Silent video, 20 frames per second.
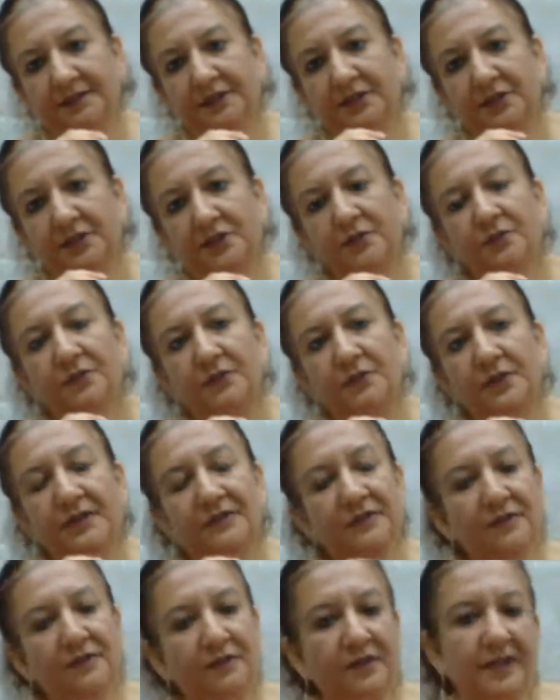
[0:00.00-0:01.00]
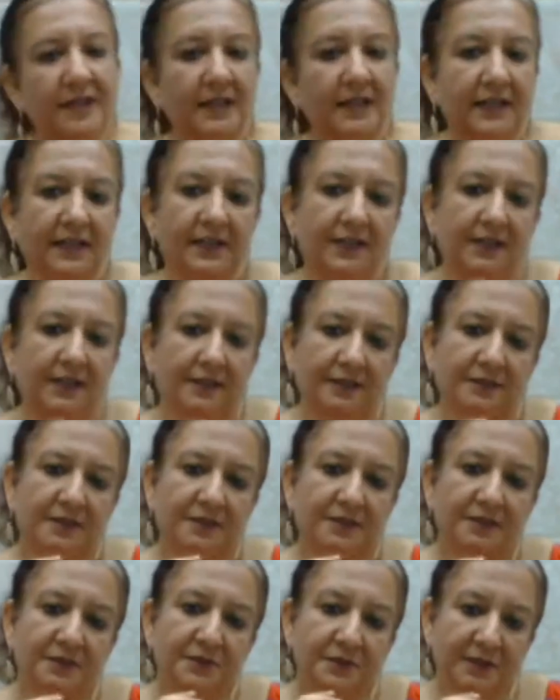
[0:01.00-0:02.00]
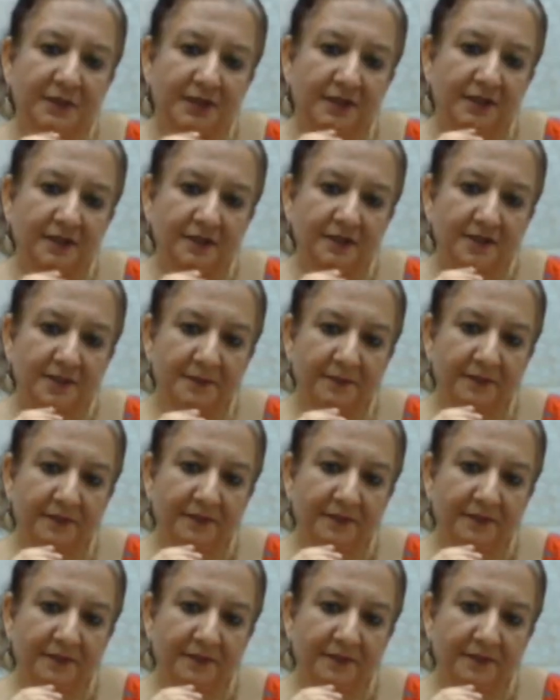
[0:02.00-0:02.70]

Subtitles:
If you feel like doing this